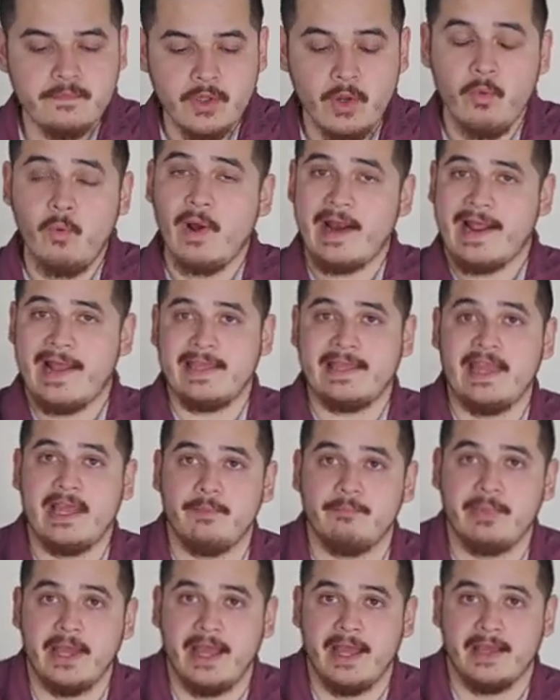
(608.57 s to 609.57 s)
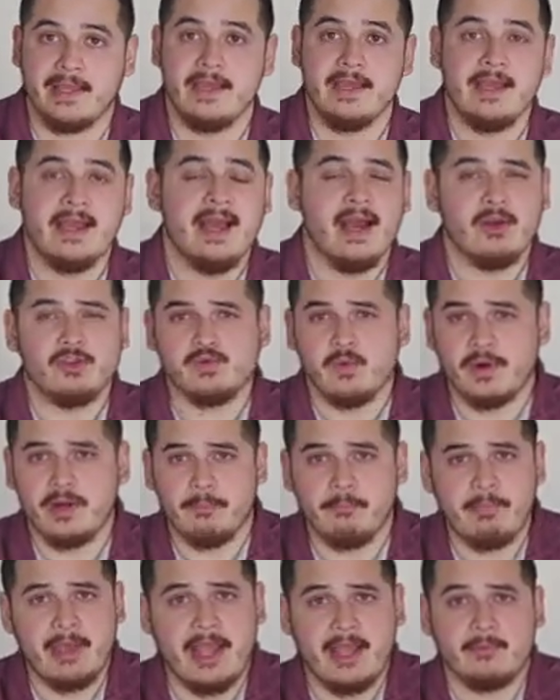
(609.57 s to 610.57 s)
When I came back, I was wearing
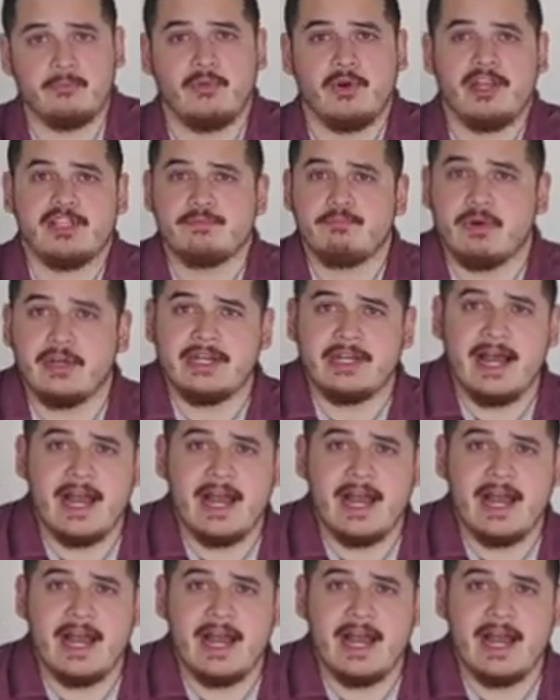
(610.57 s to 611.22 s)
a back brace, putting